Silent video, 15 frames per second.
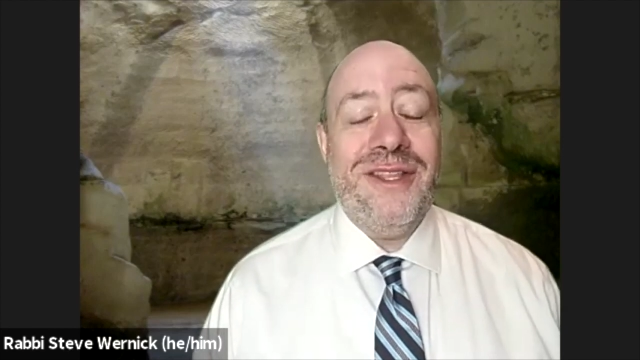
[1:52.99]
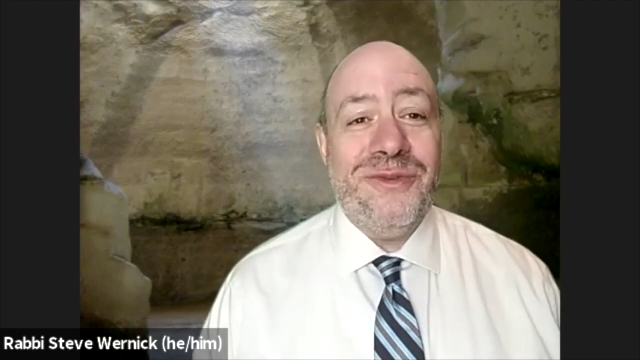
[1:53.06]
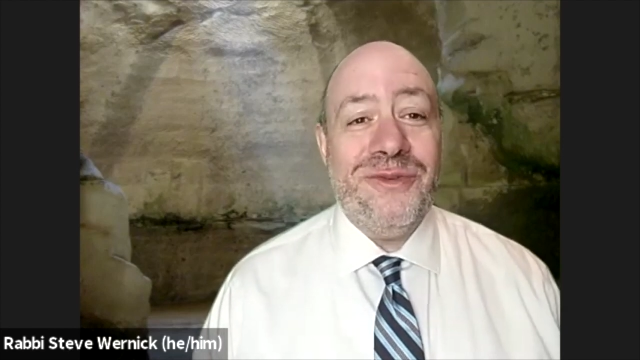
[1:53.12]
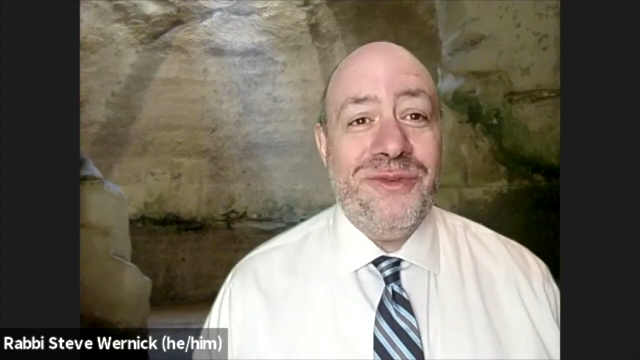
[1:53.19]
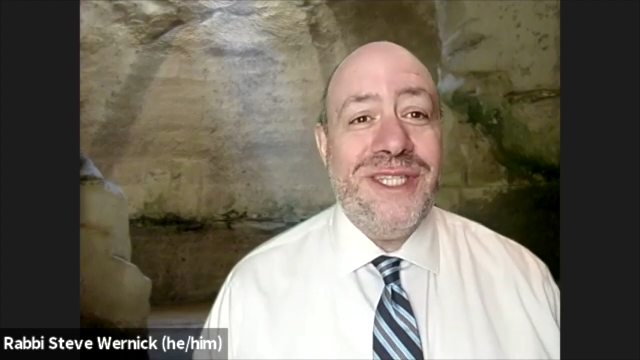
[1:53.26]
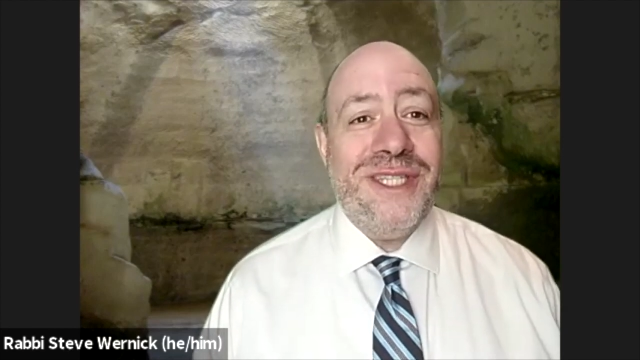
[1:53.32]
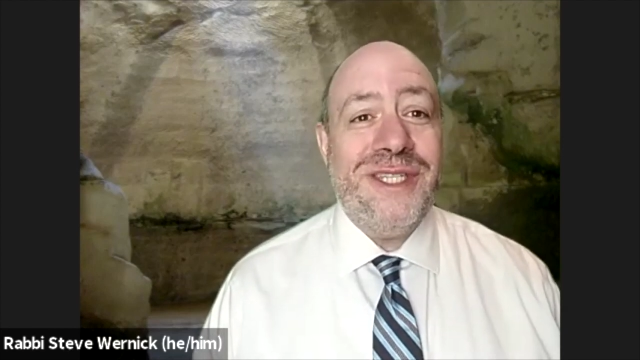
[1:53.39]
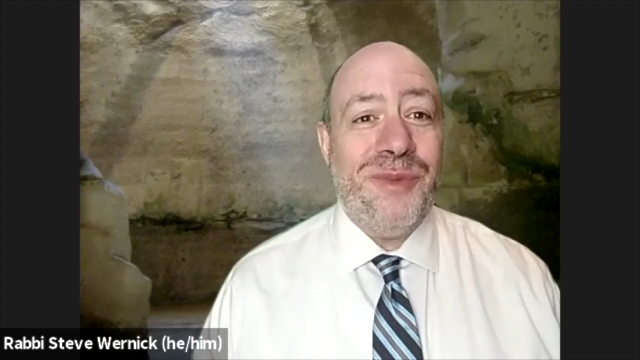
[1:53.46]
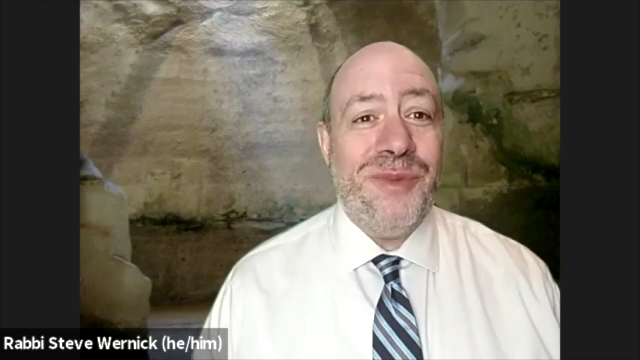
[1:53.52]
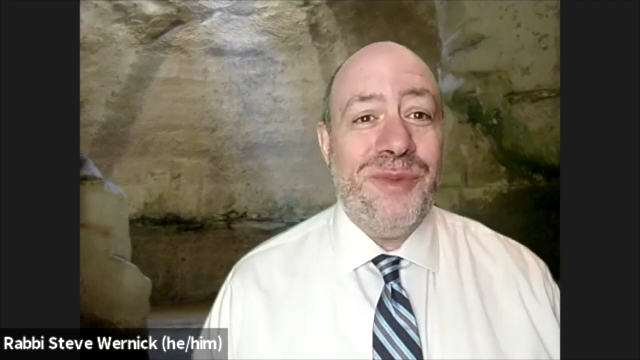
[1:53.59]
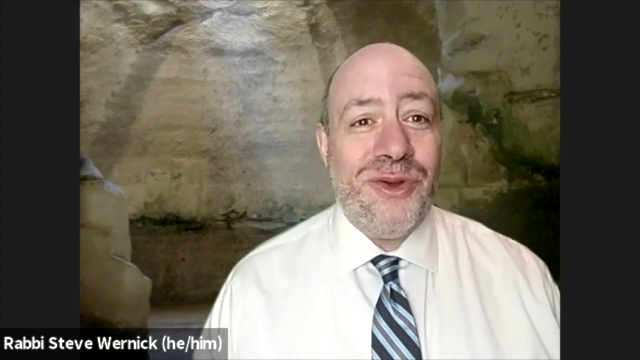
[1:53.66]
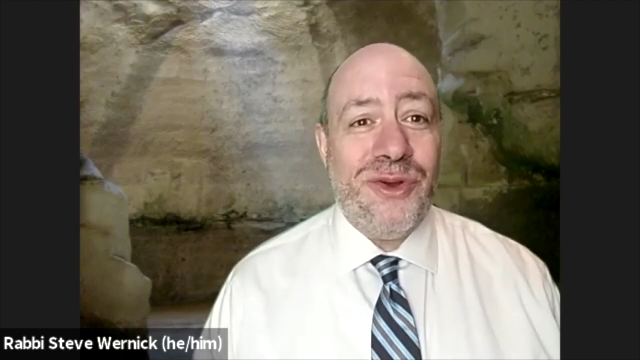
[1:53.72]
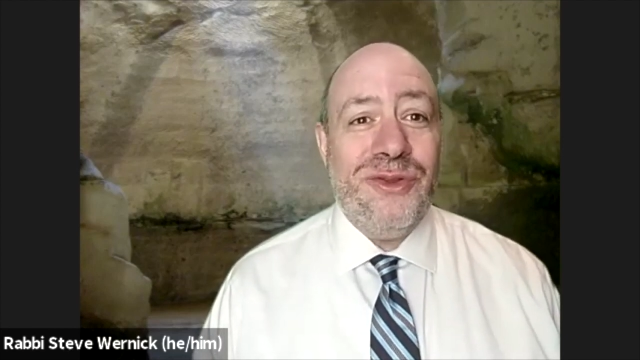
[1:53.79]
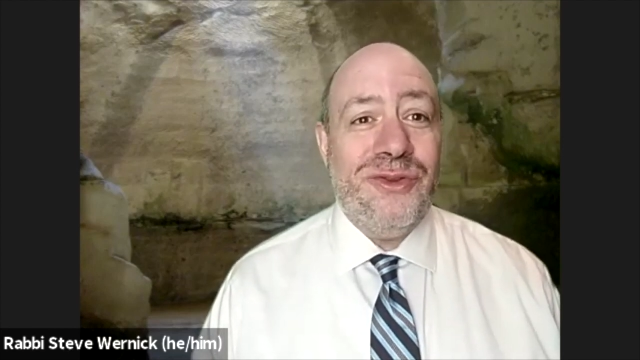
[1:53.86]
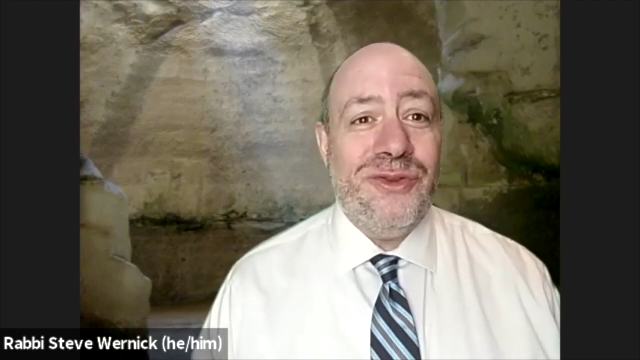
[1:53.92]
The reason,
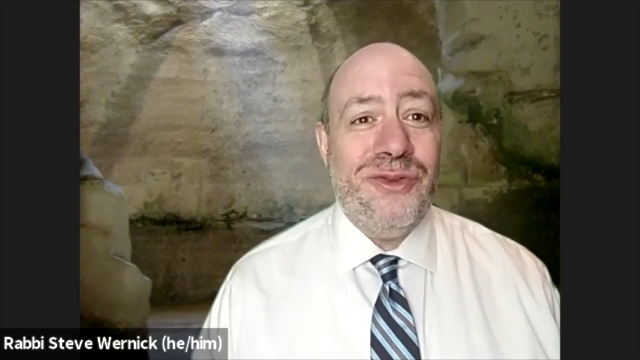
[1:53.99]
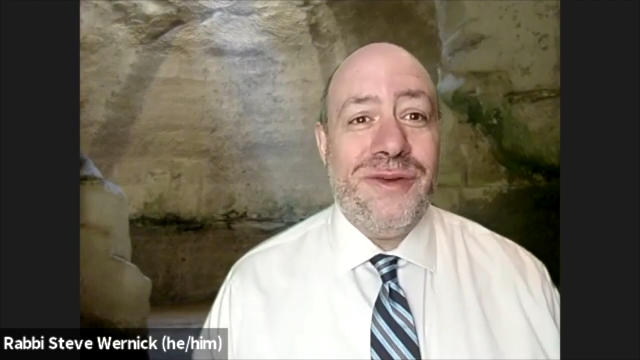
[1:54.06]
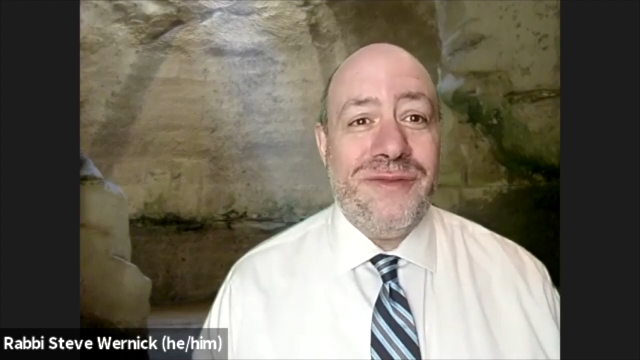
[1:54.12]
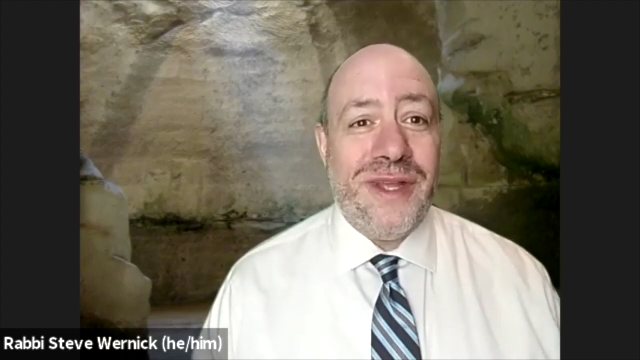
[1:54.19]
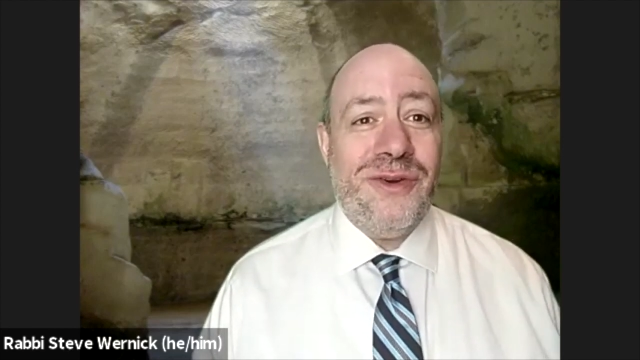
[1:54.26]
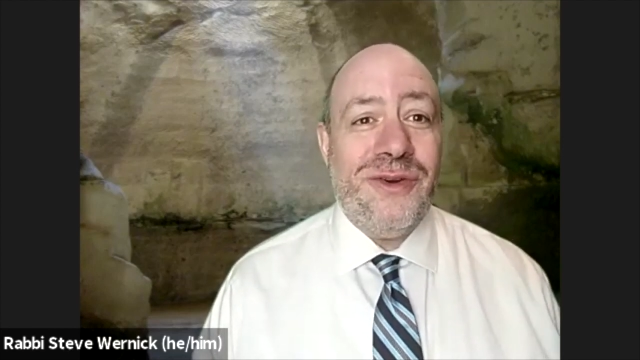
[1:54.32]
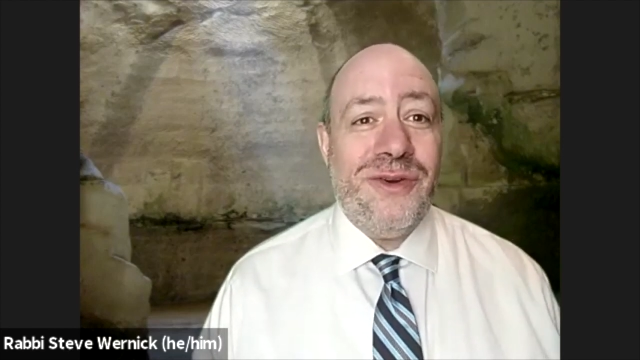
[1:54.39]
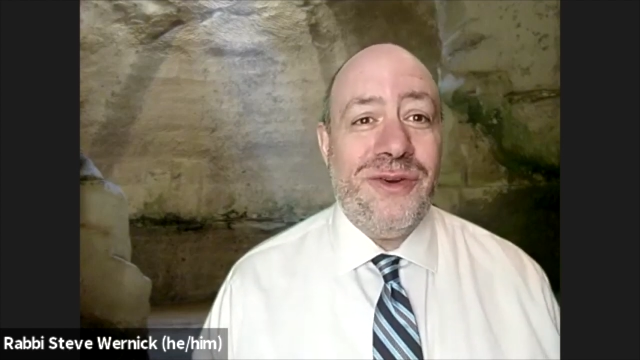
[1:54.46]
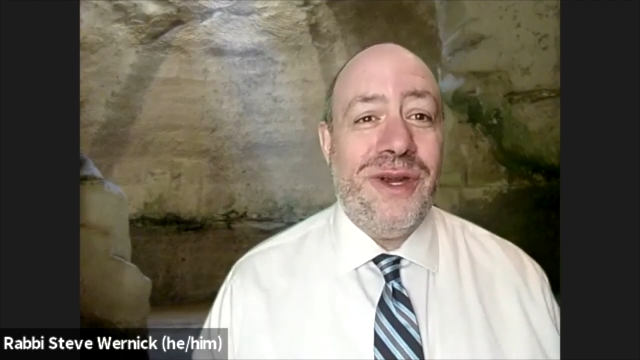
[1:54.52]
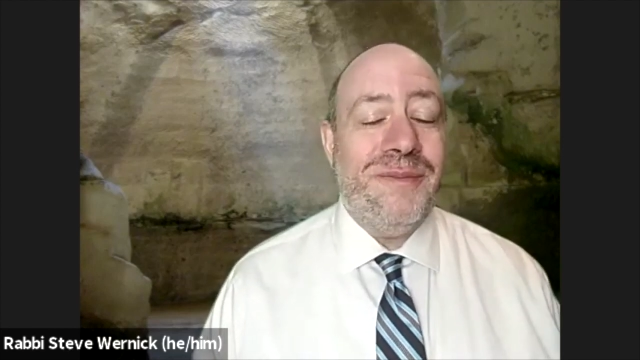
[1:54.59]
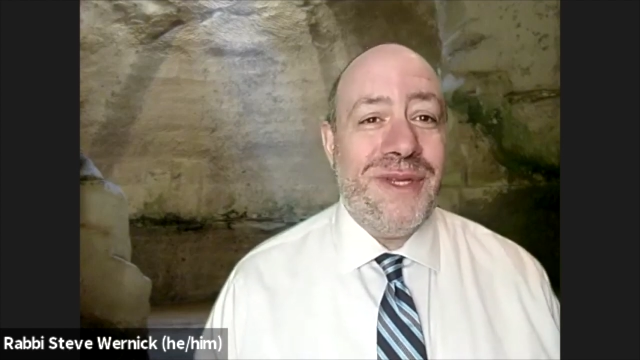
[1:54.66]
behold, door by door,